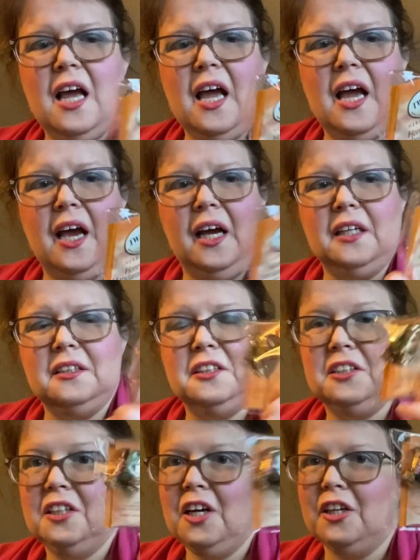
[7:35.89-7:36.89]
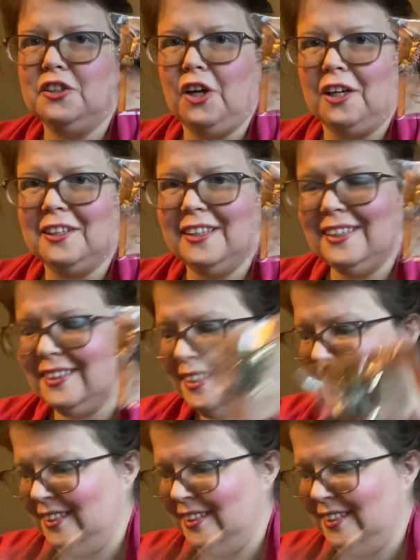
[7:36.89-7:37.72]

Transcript: and a chocolate.